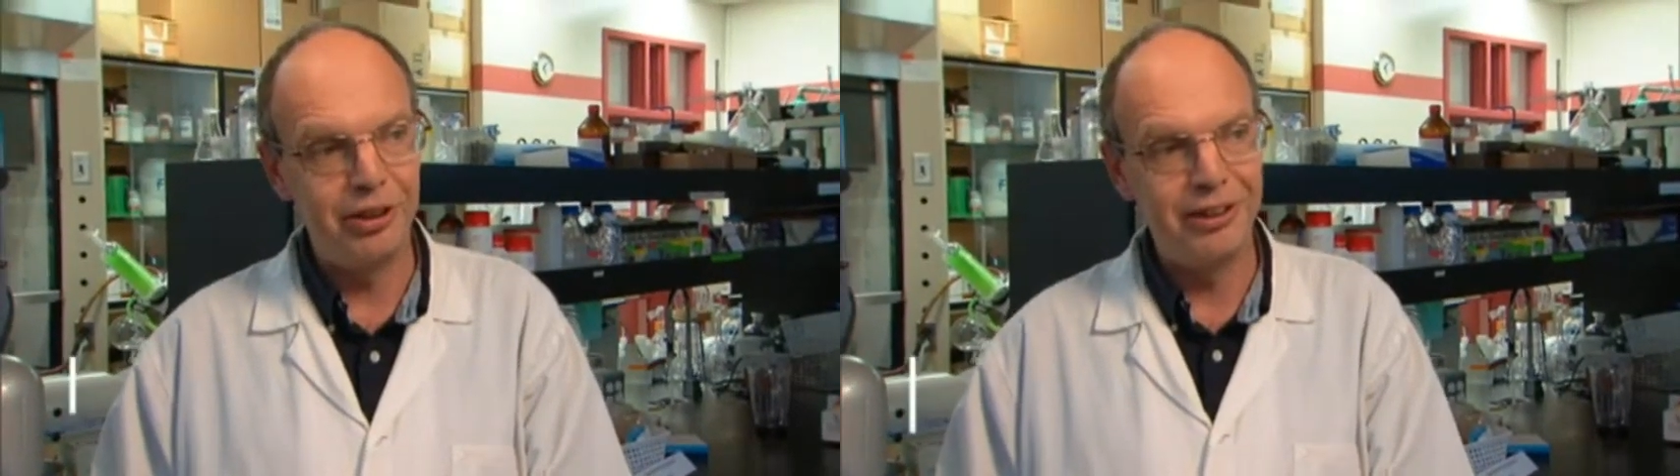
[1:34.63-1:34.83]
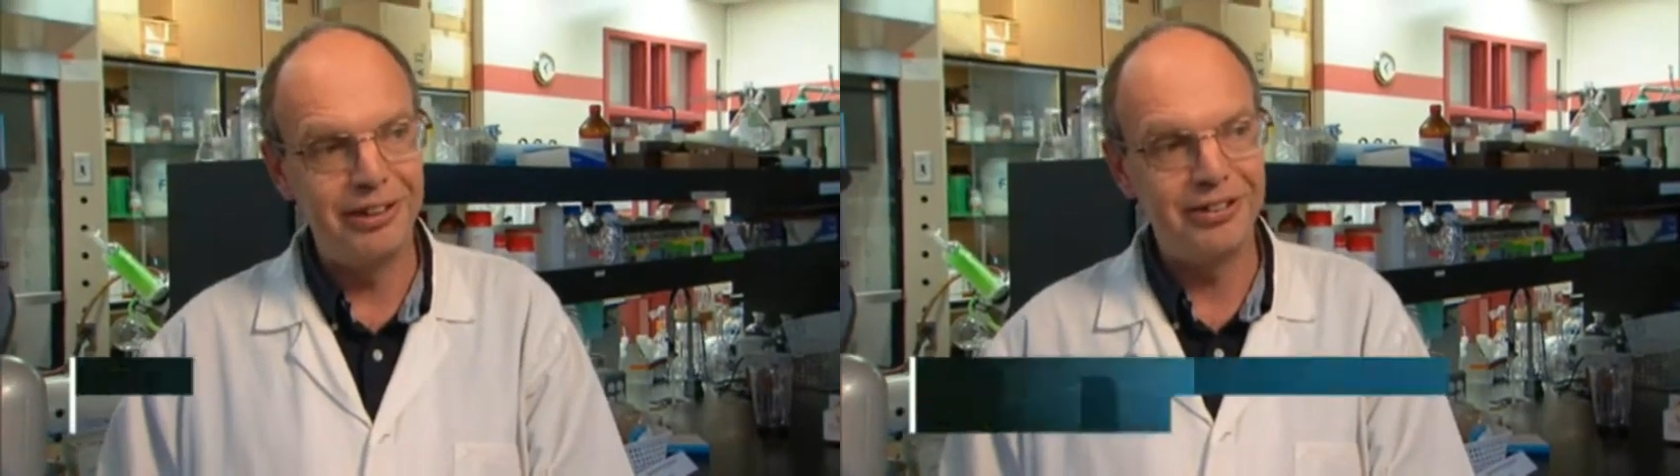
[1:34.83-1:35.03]

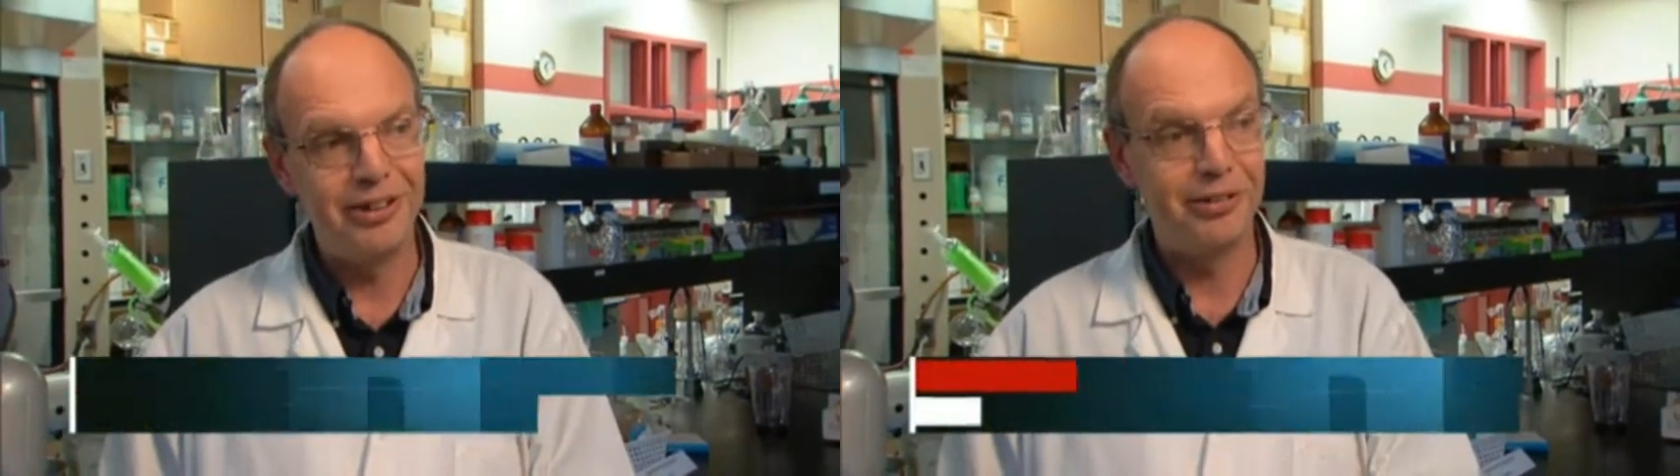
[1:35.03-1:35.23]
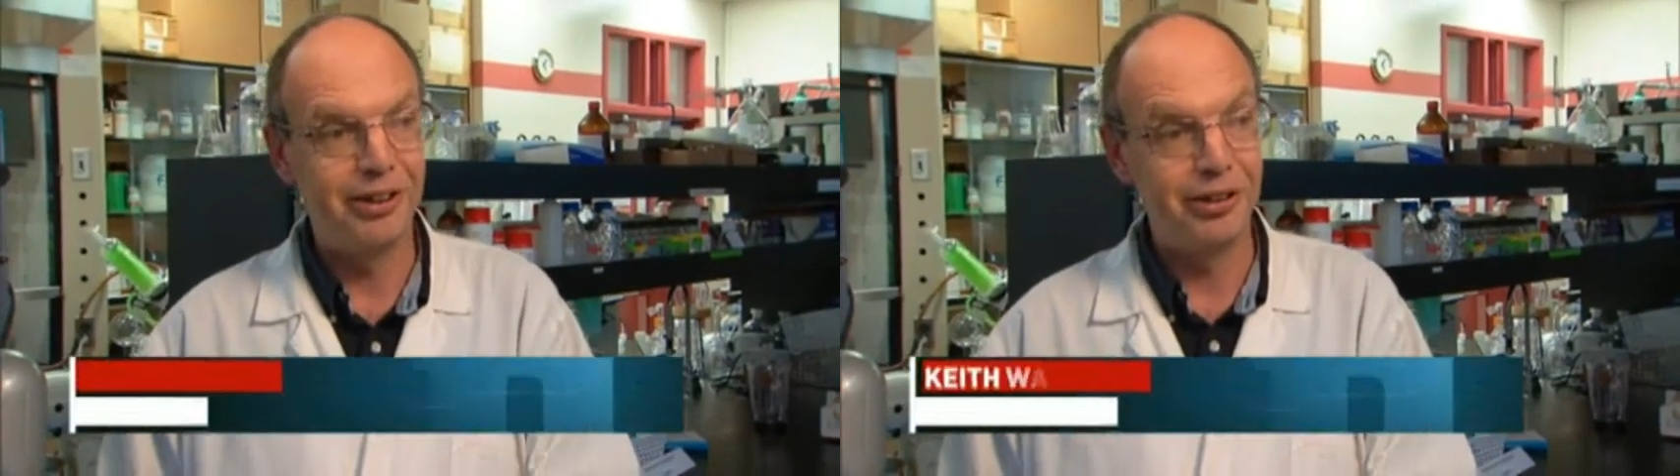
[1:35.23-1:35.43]
in this
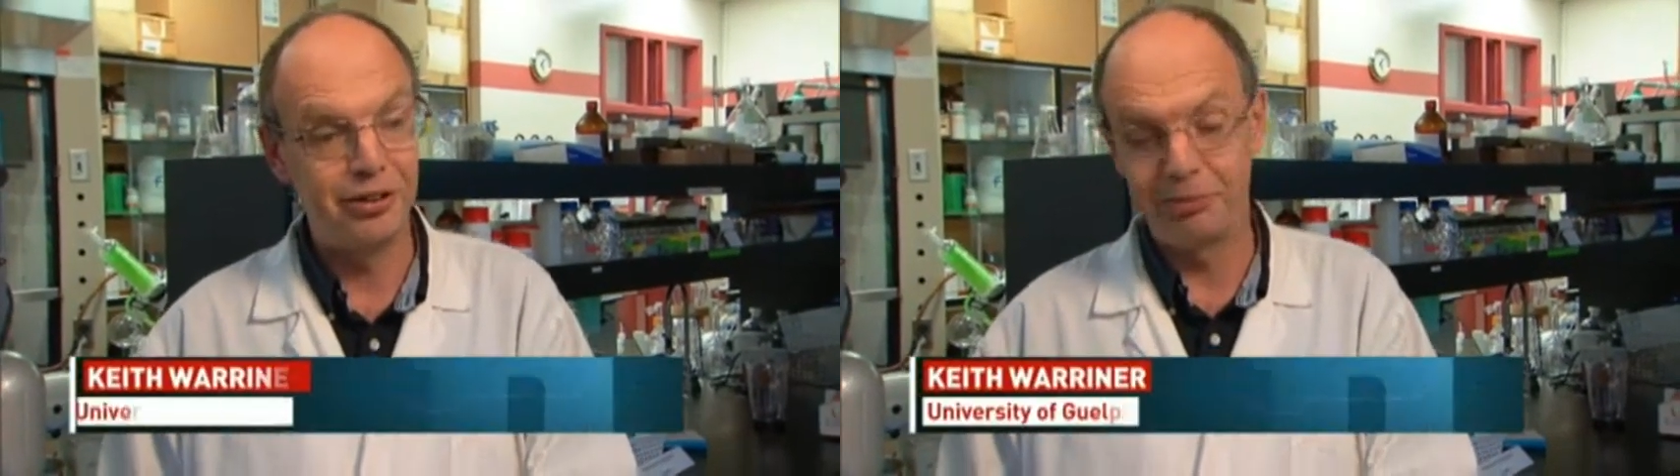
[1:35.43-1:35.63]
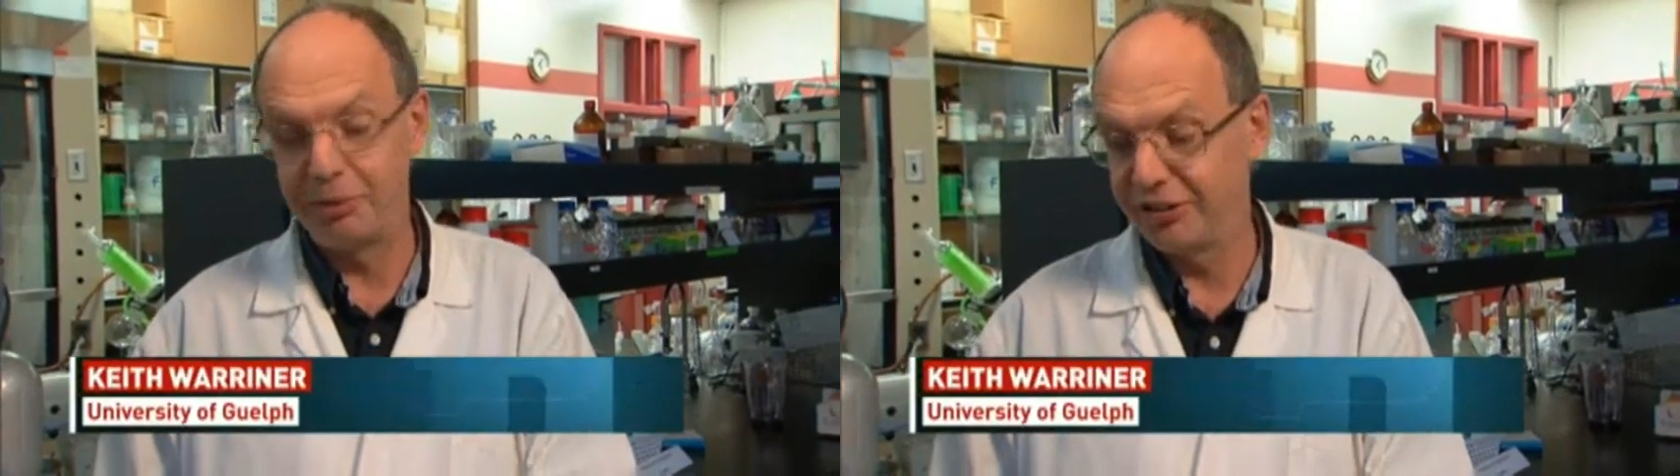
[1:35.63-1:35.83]
hotel
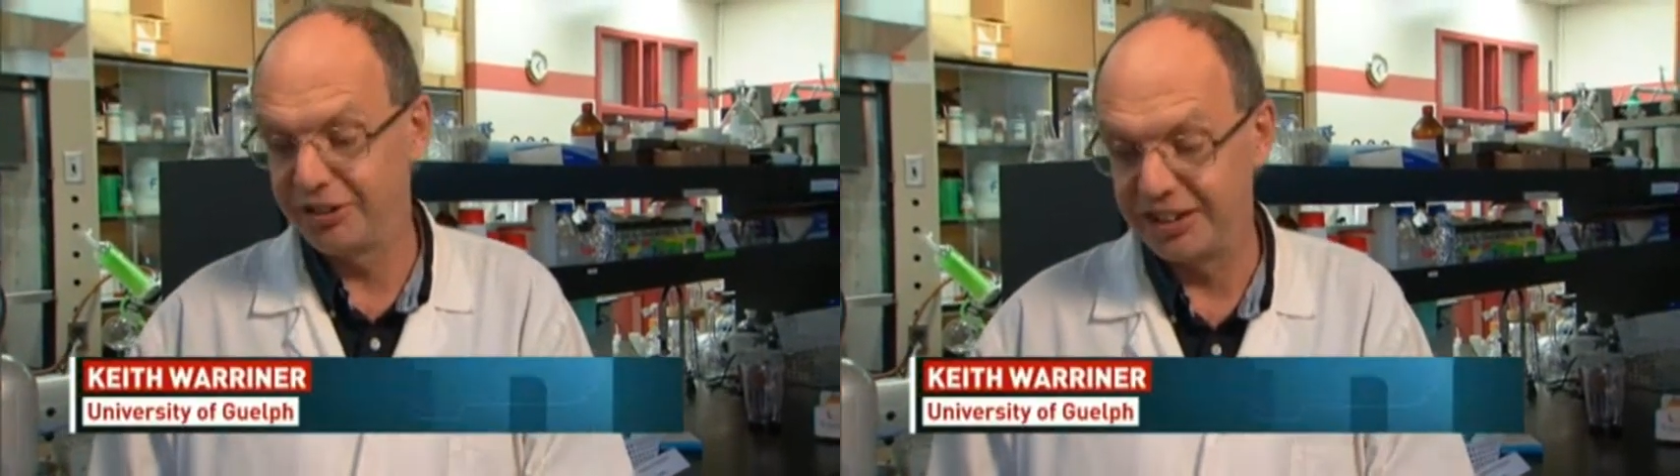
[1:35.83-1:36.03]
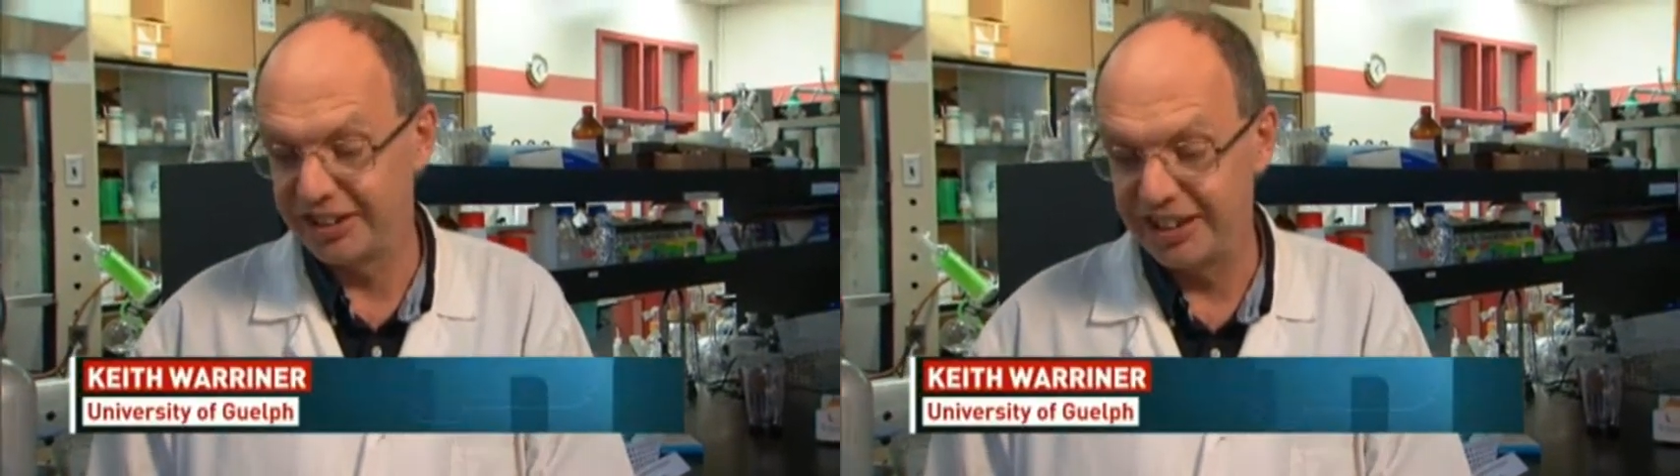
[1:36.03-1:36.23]
especially,